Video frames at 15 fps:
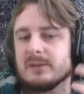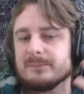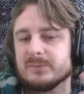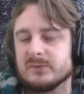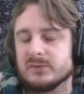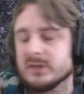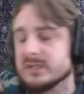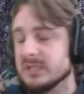
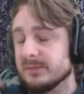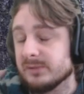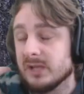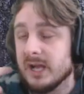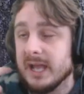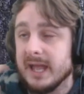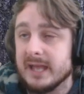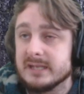For example,
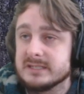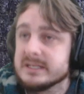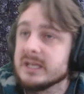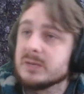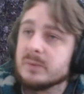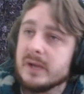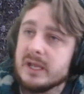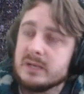I had
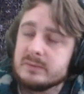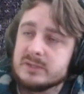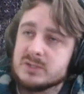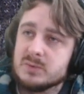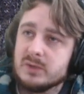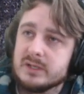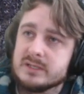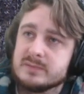Deadweight,
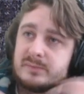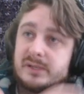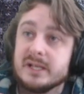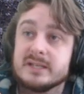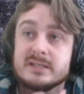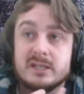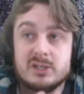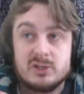which was
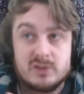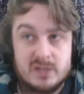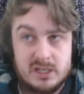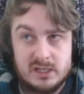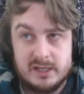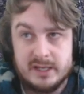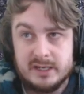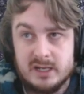players that you
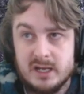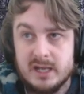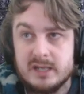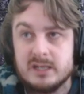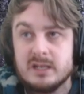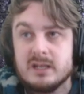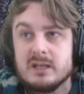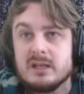kill at night
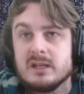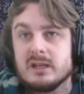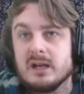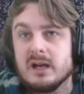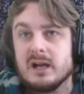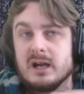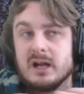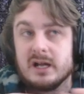
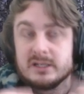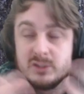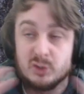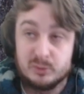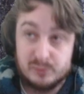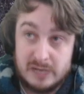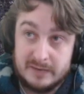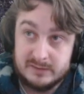are
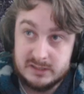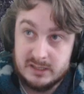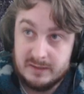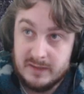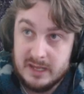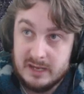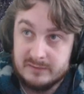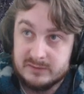told privately that
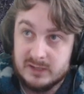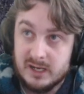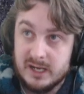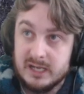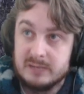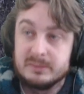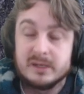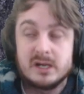they have
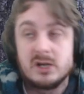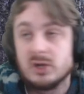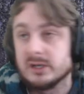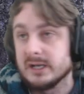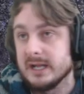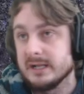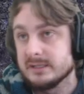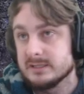died, but are not
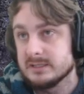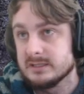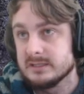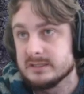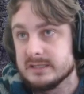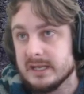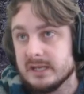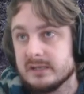announced as
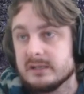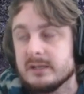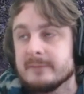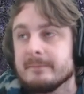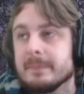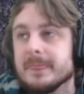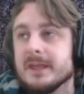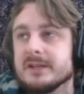dead.
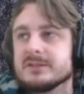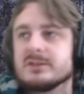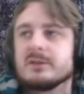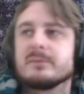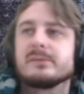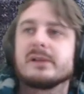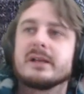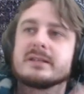And so
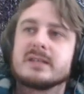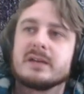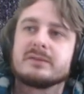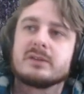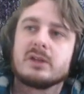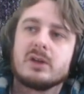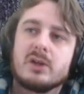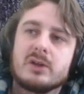players have
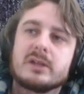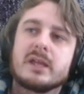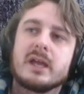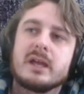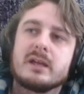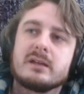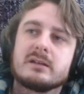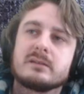to go,
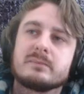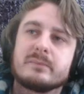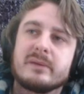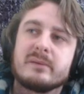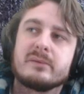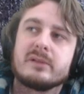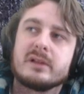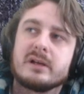okay,
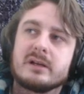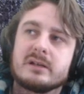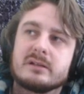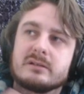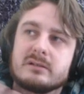people are